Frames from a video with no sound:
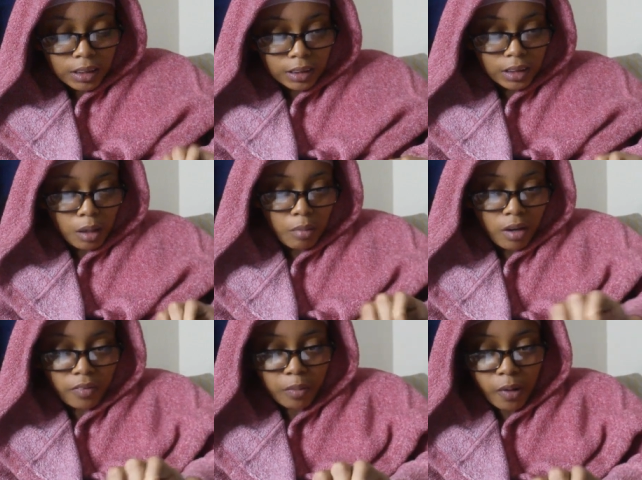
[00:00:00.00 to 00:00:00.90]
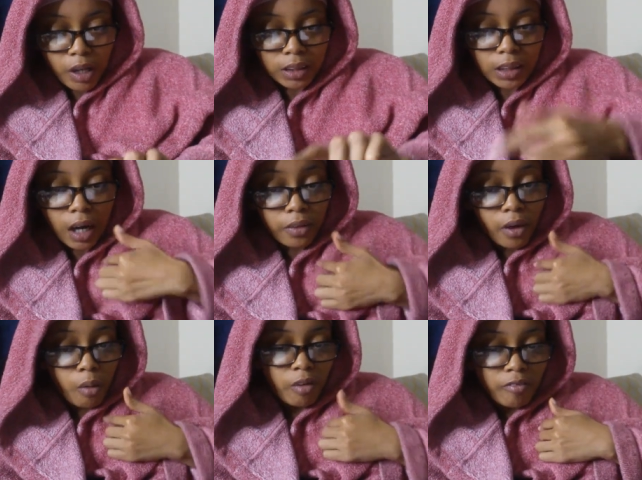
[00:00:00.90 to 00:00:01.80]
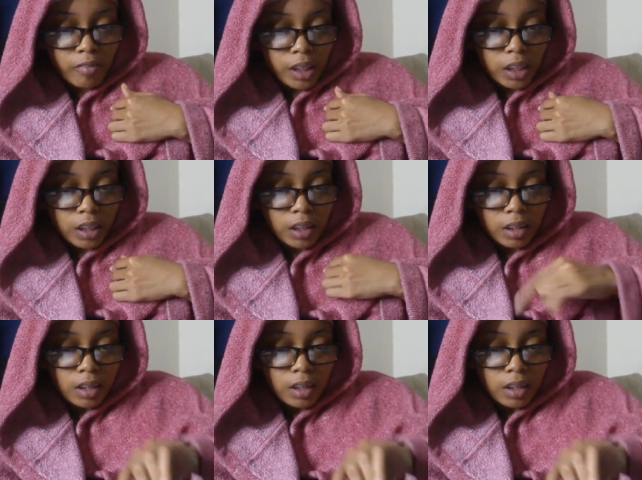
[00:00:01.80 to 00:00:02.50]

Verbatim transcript: some of the parts that I thought were funny.